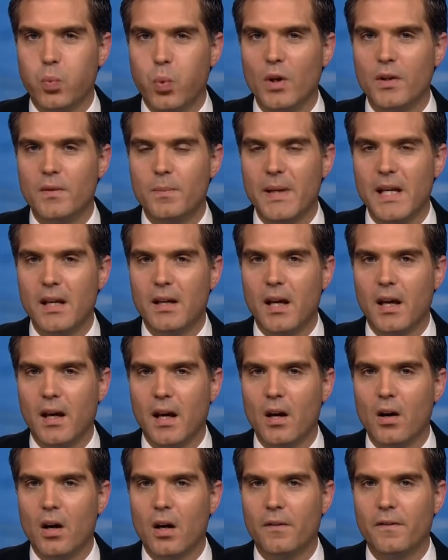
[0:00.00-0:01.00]
would be
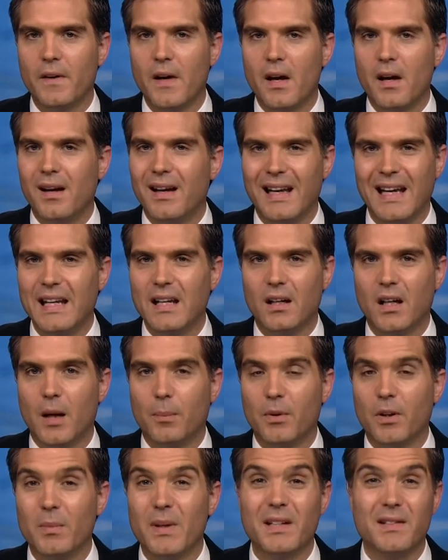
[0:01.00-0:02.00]
kicking off uh, in a
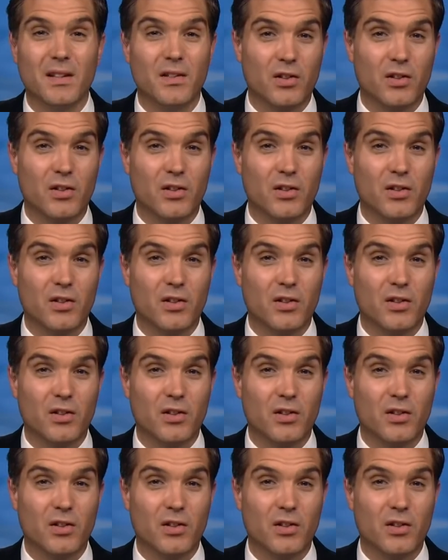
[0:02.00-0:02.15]
couple of minutes.